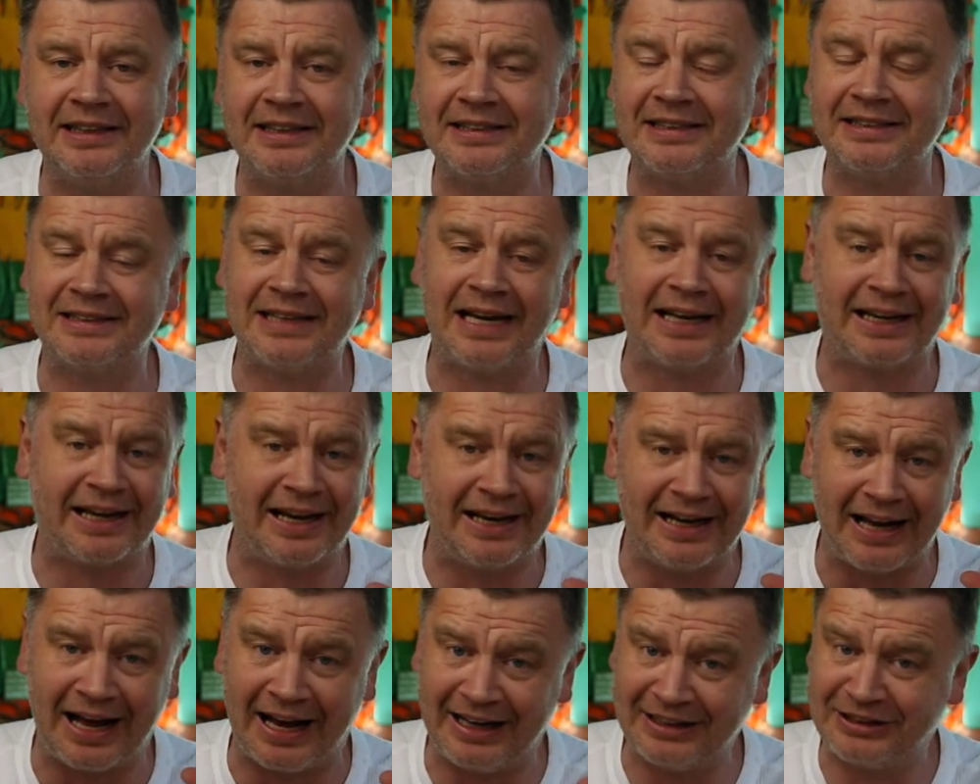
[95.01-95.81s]
This is that
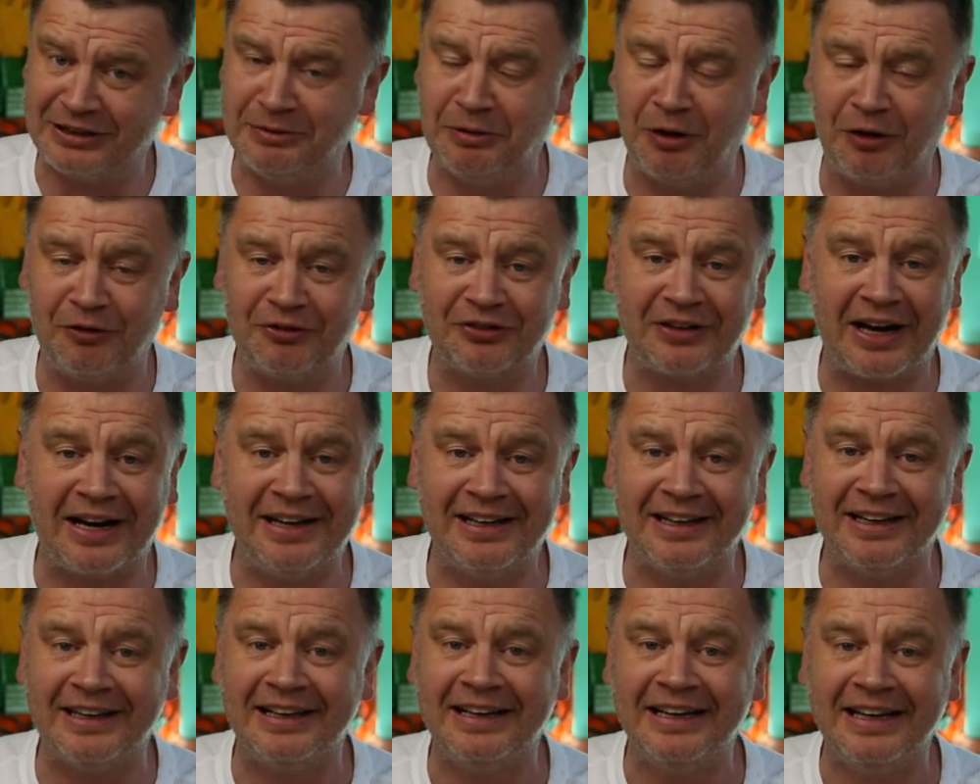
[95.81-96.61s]
kind of Asimov
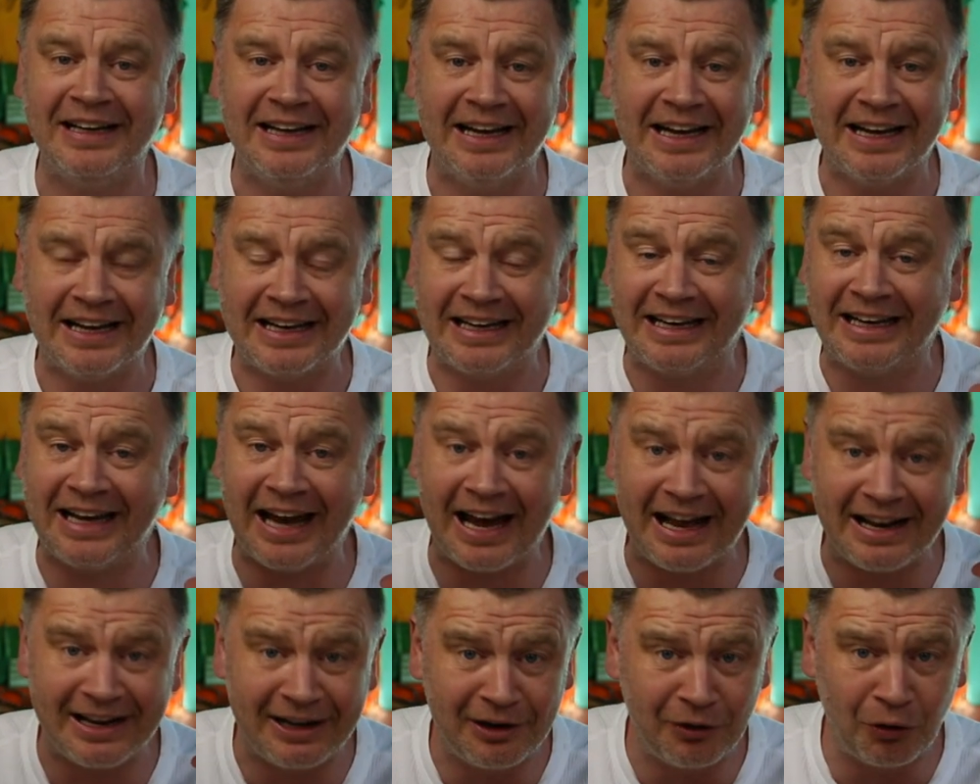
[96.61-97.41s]
kind of
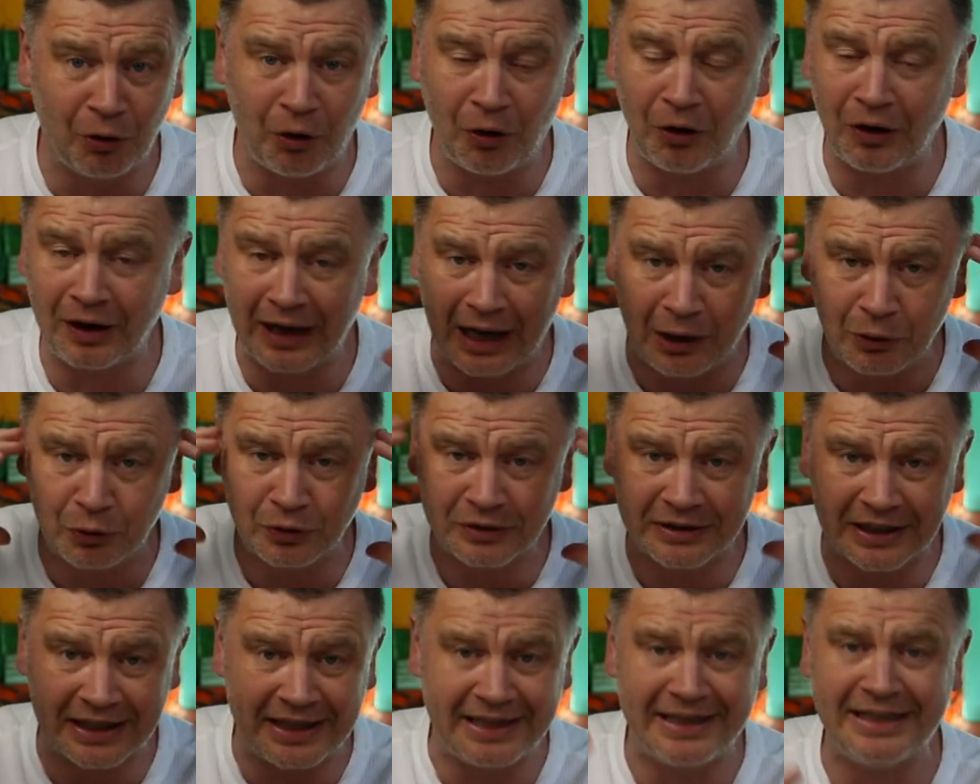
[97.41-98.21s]
getting it all
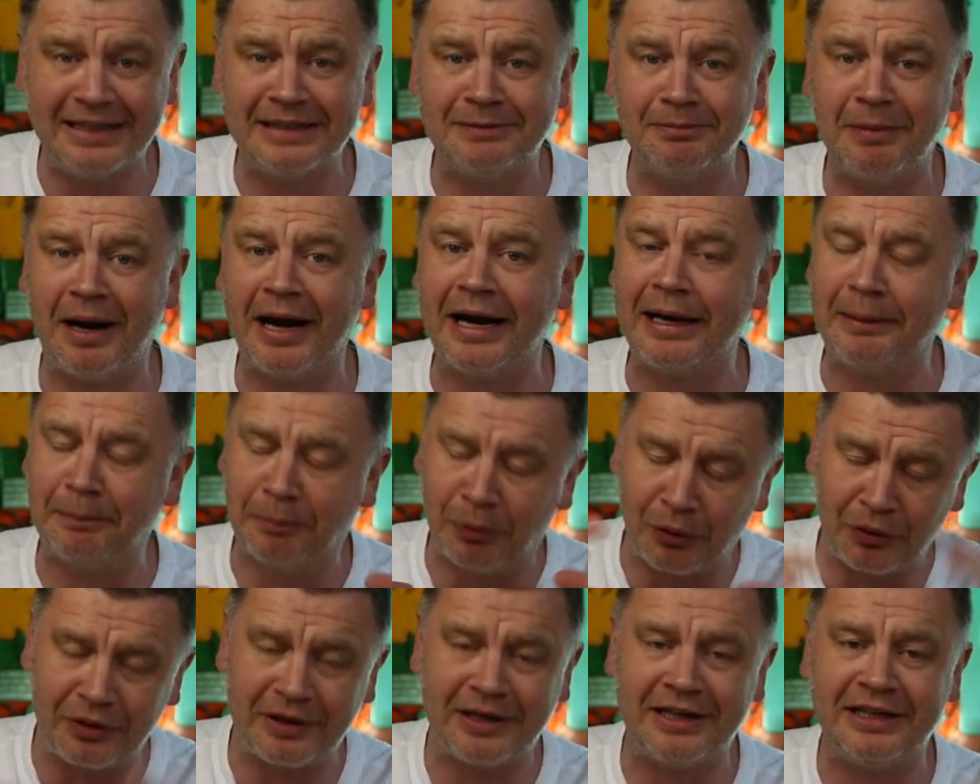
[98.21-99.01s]
out in his mind,
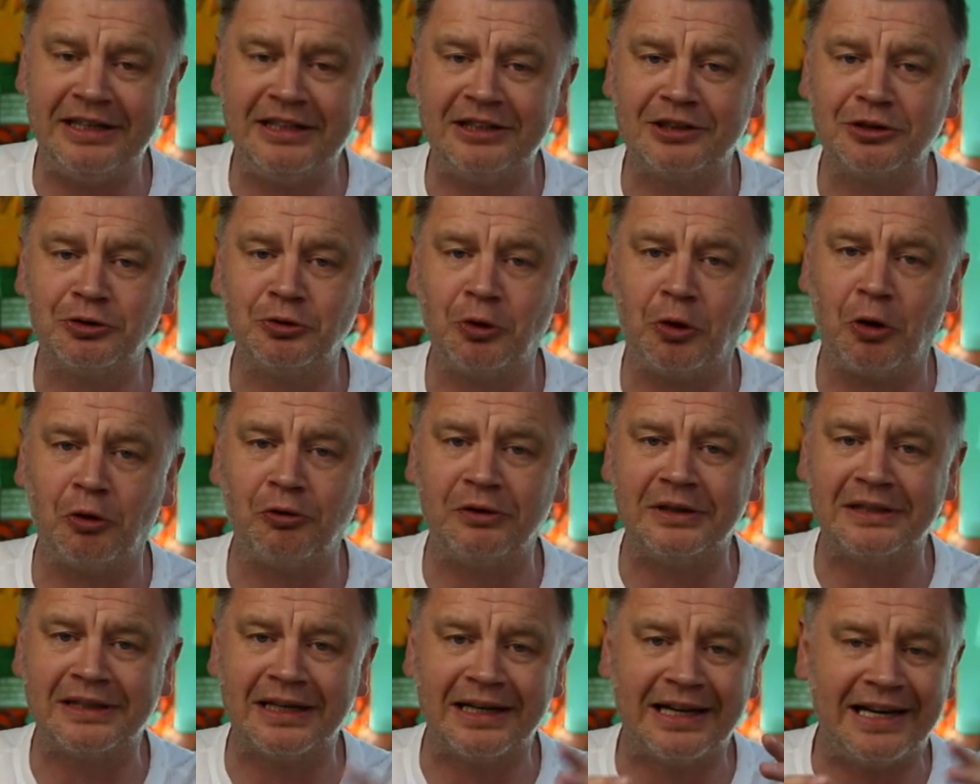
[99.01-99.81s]
putting in his
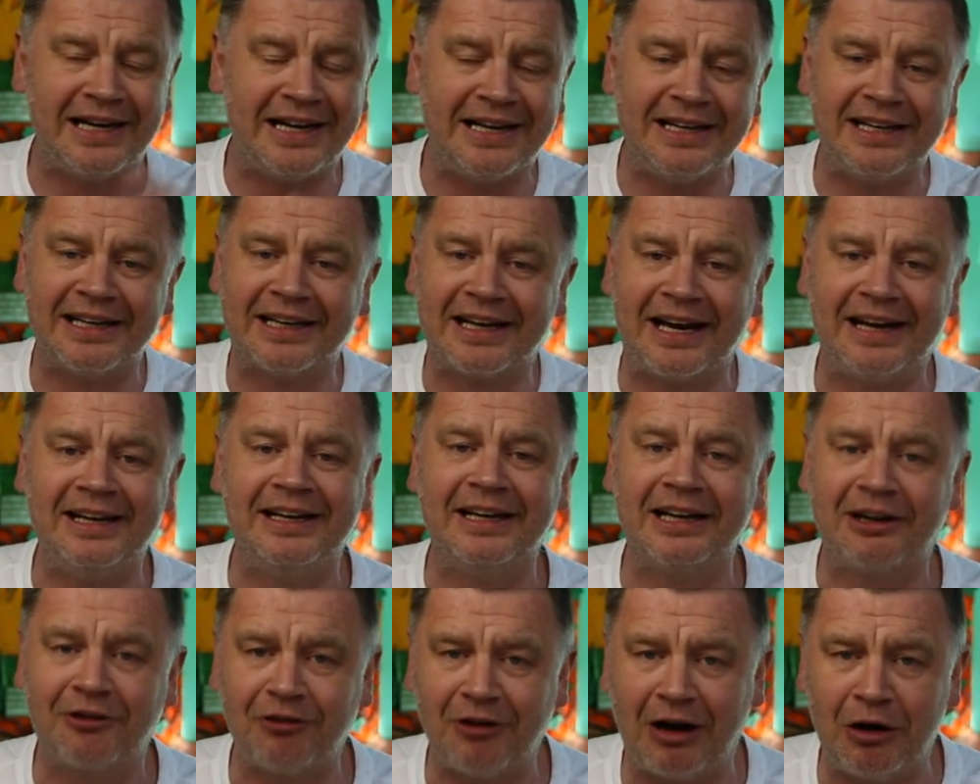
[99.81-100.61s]
stories, laying the
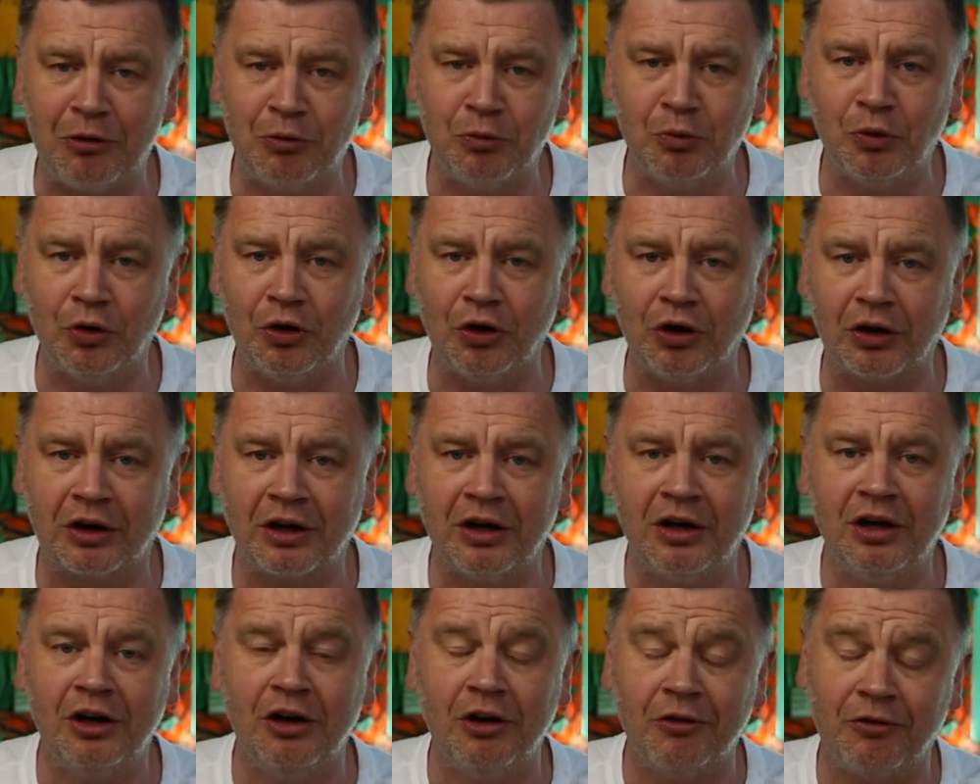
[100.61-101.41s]
kind of
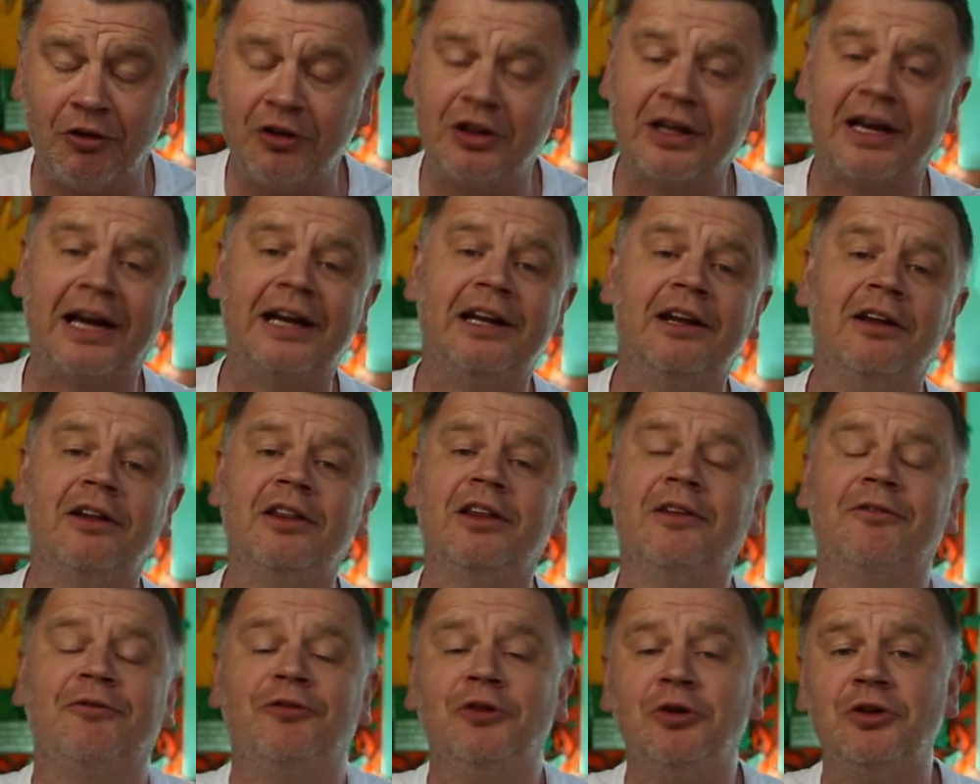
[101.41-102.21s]
groundwork for the kind of
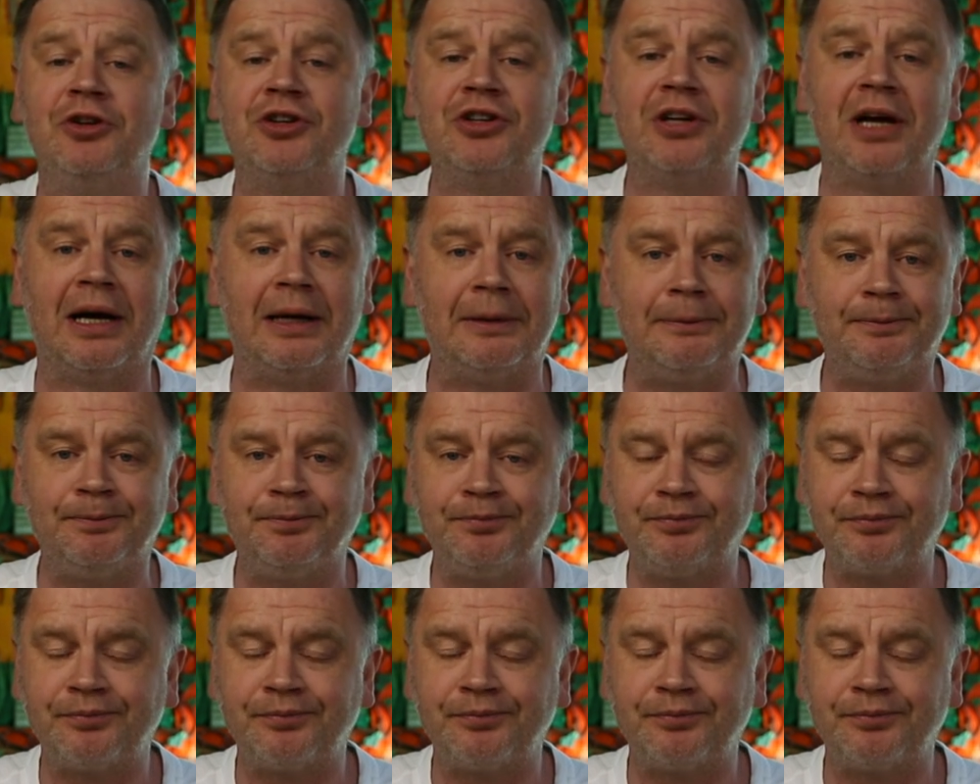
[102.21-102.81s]
the future